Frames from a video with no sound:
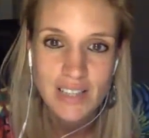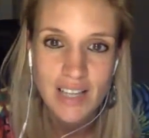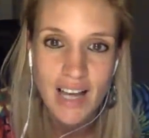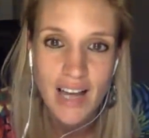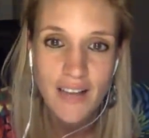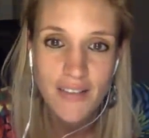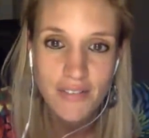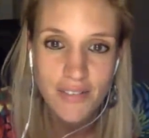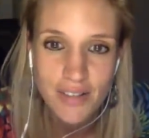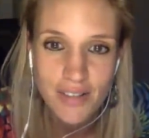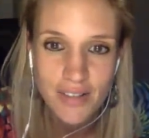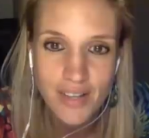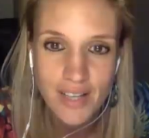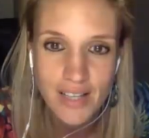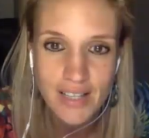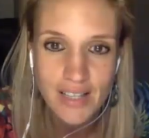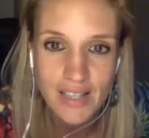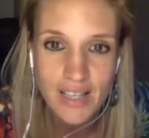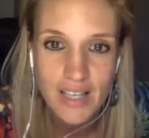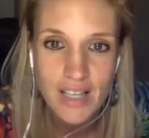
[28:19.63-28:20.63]

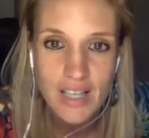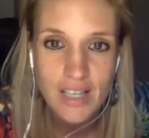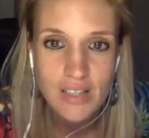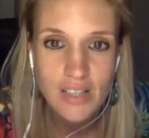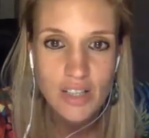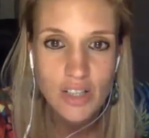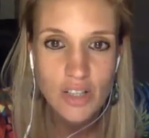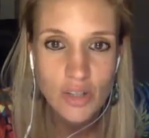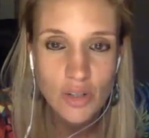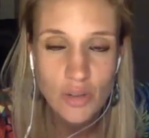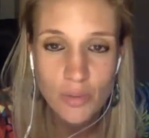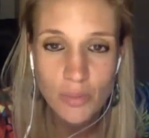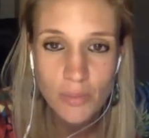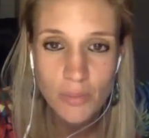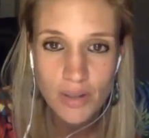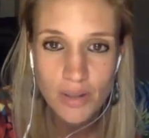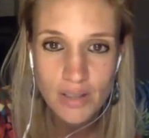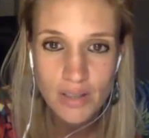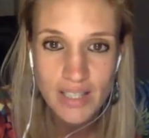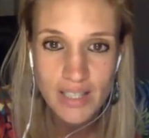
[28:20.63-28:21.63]
Everything. The
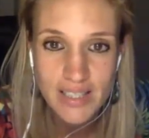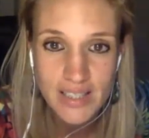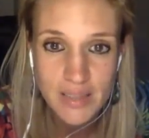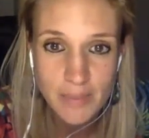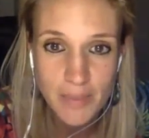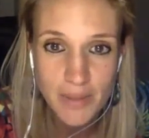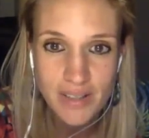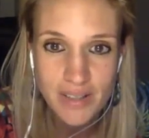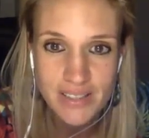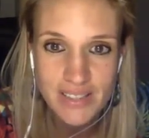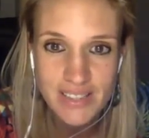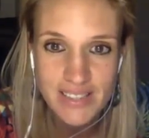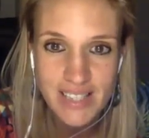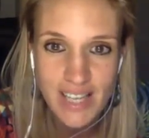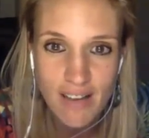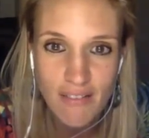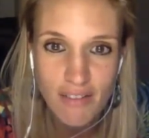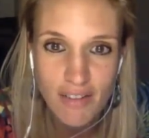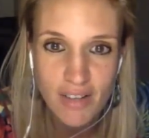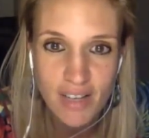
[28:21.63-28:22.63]
human experiences
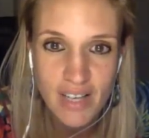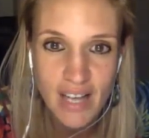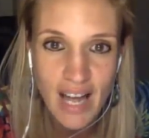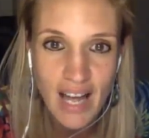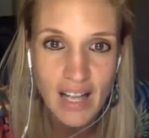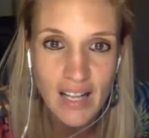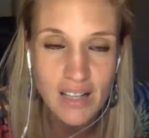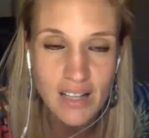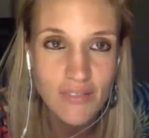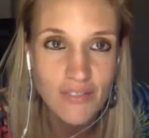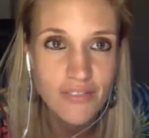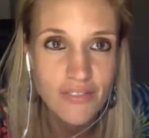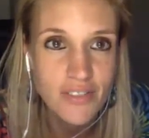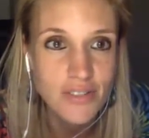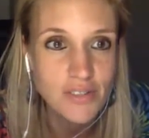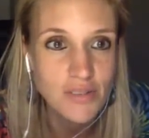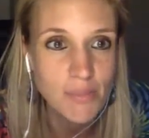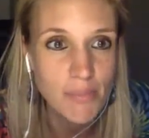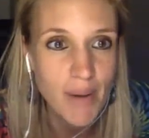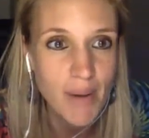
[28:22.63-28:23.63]
heaven and hell and
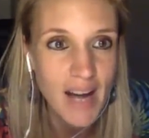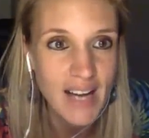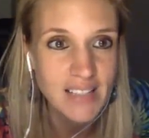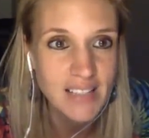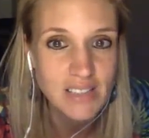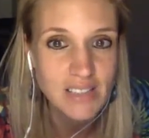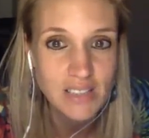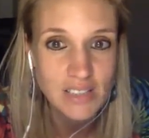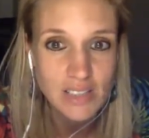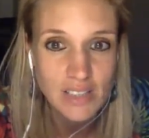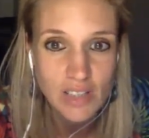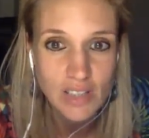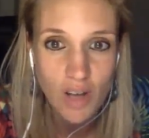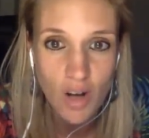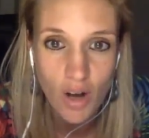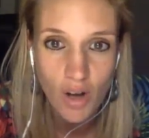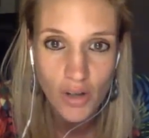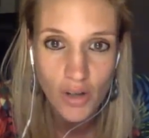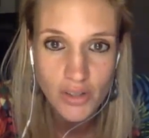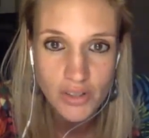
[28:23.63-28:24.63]
feels abandoned and
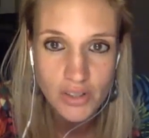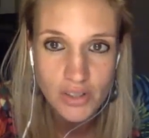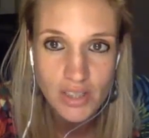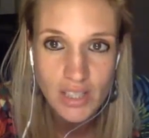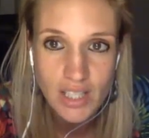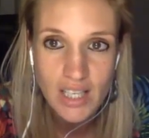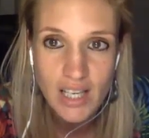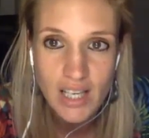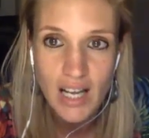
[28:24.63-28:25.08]
lost